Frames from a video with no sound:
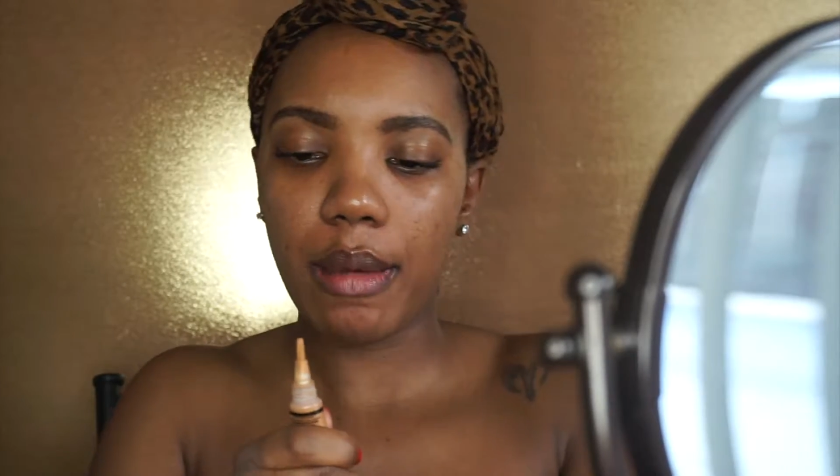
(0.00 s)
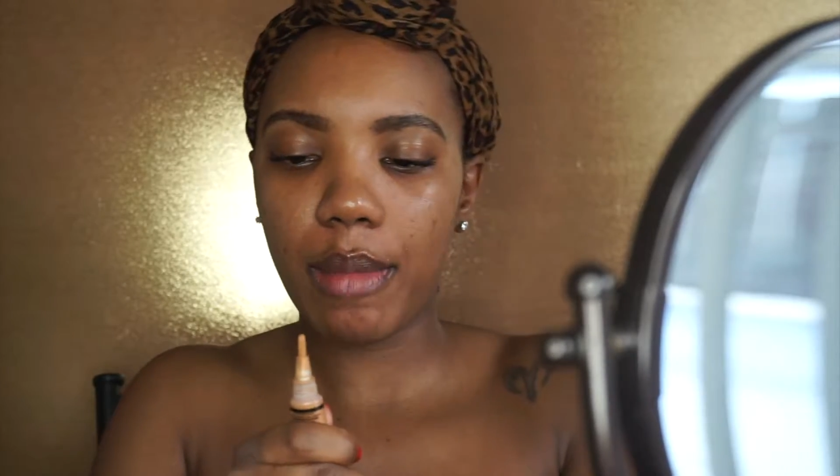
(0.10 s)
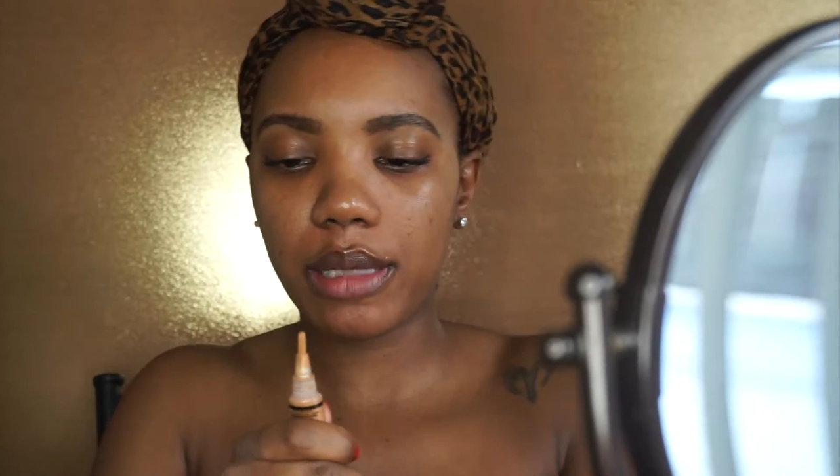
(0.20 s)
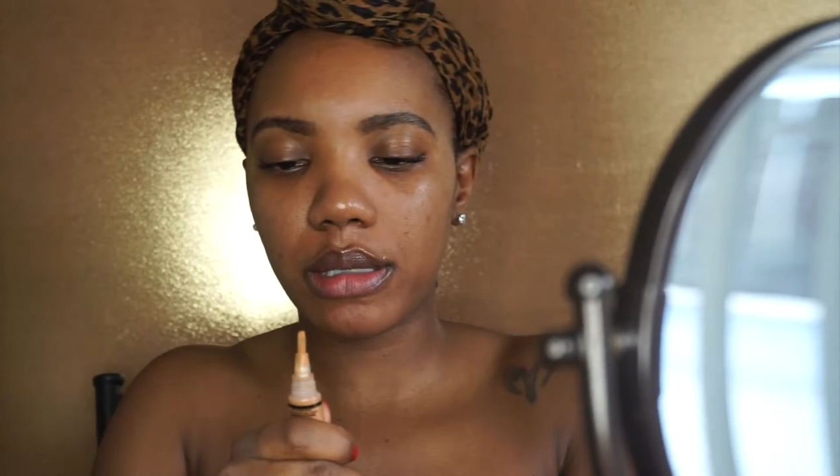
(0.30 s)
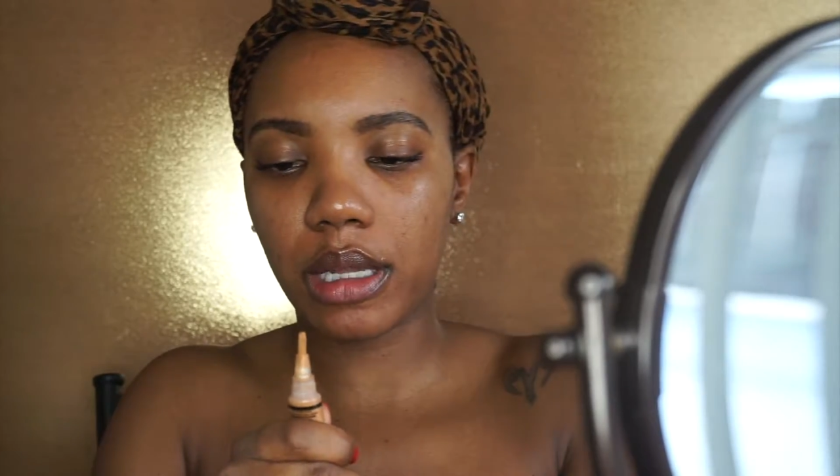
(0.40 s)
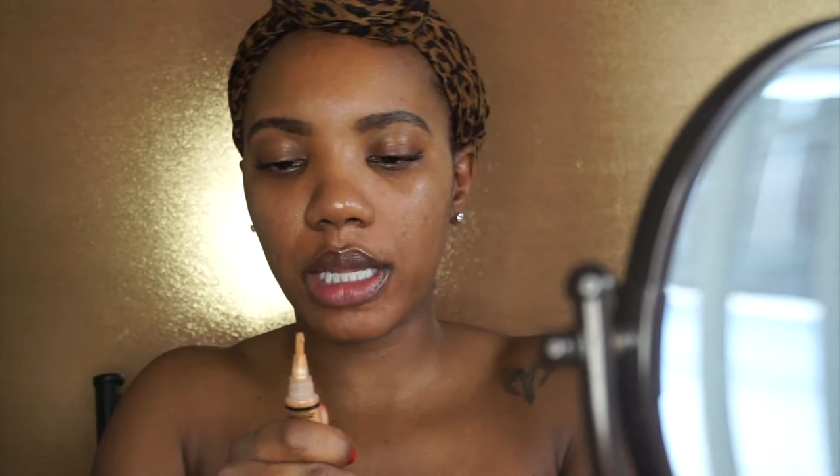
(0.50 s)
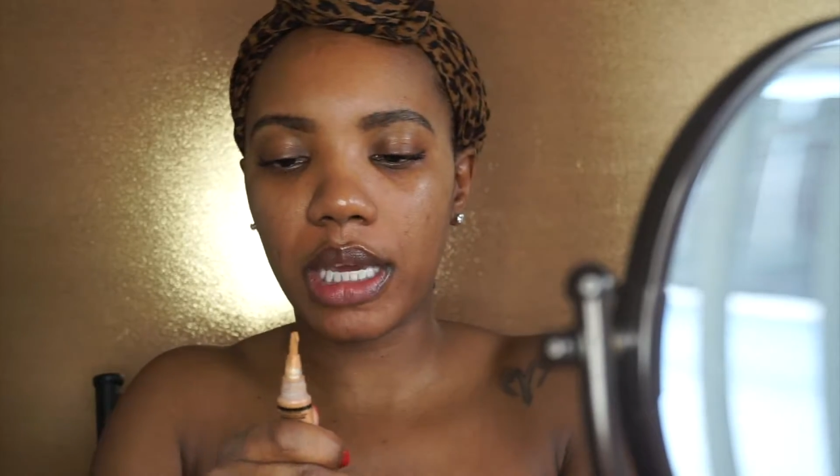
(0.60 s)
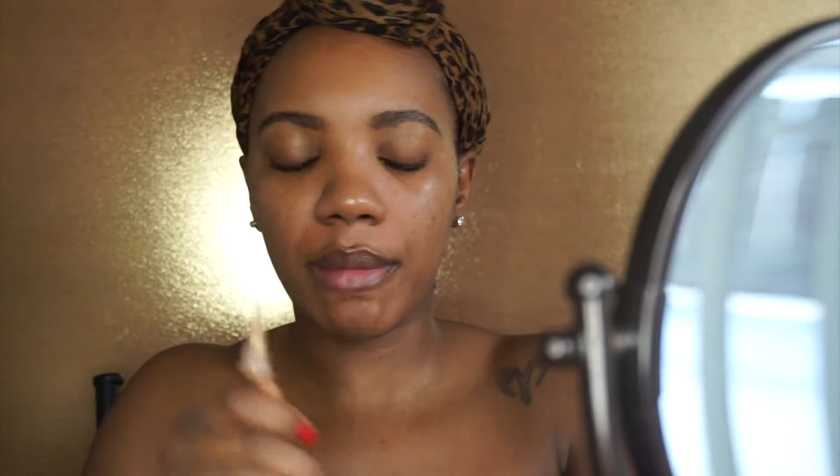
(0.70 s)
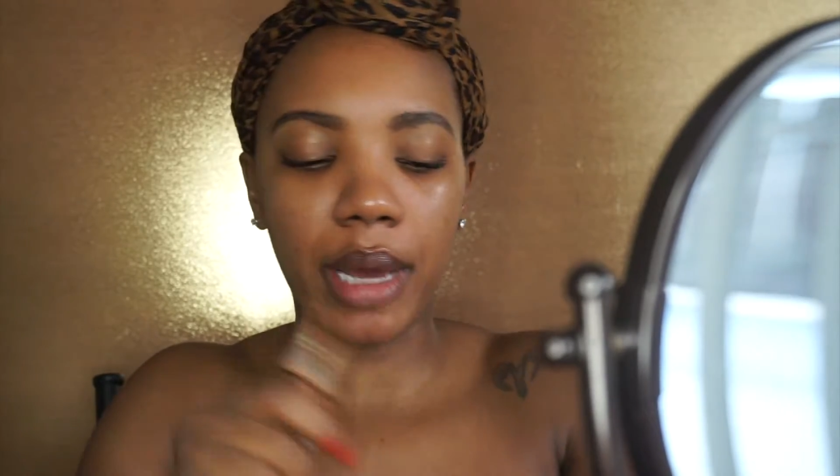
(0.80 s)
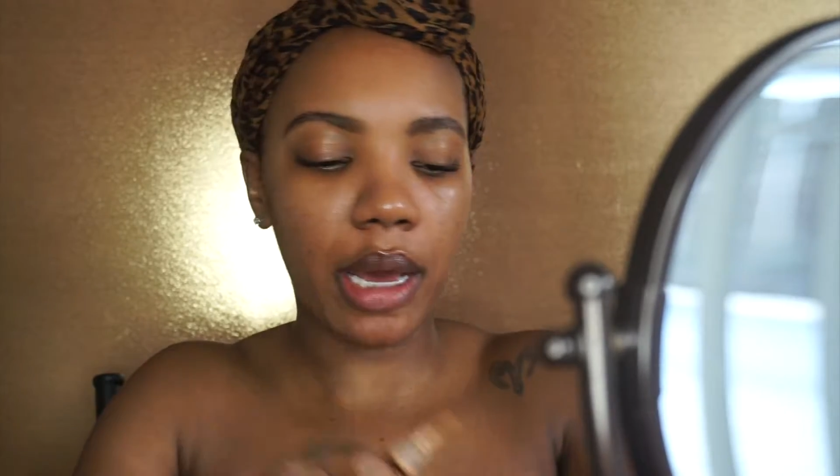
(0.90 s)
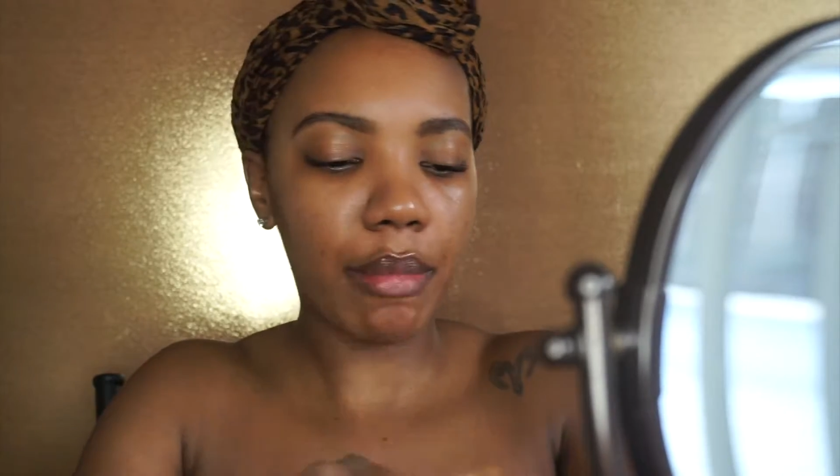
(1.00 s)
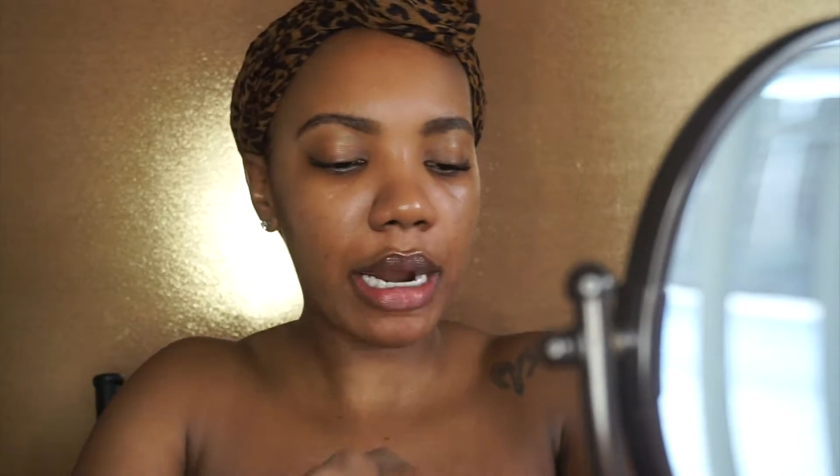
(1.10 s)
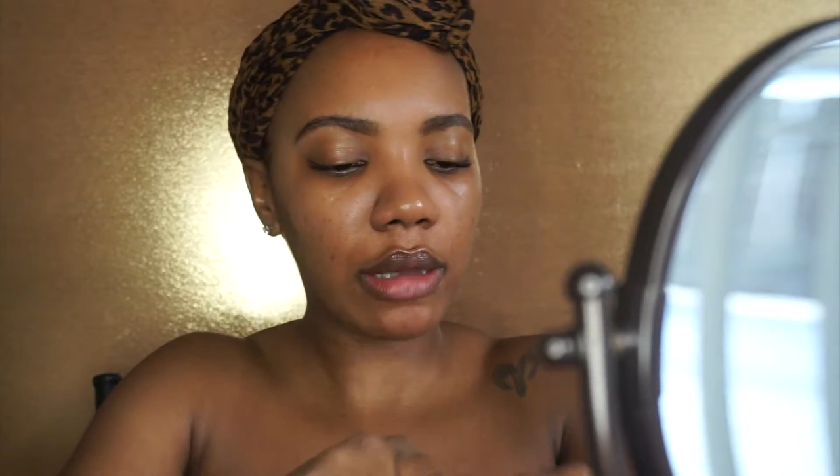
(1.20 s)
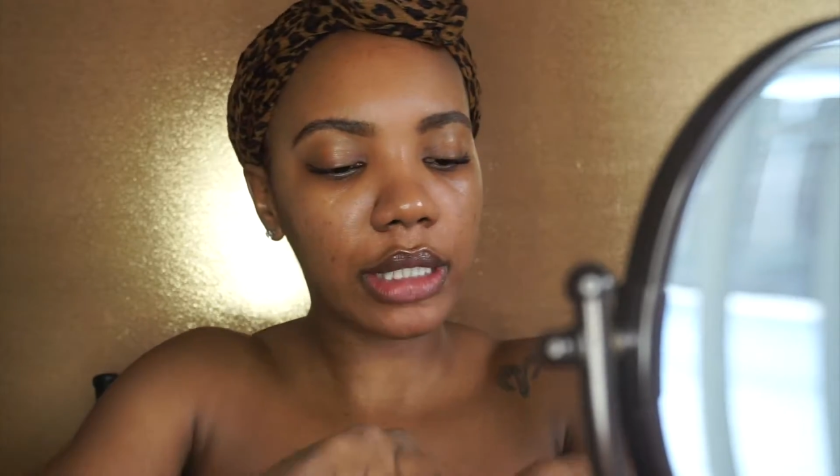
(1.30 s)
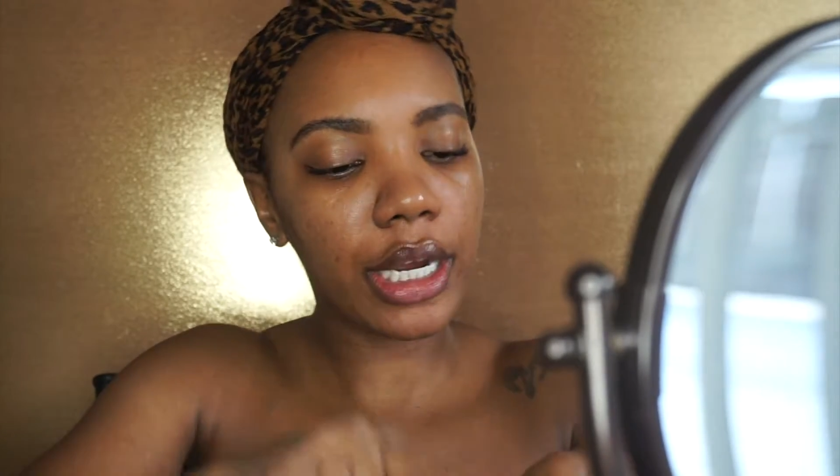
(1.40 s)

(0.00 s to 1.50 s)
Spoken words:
basically get my brows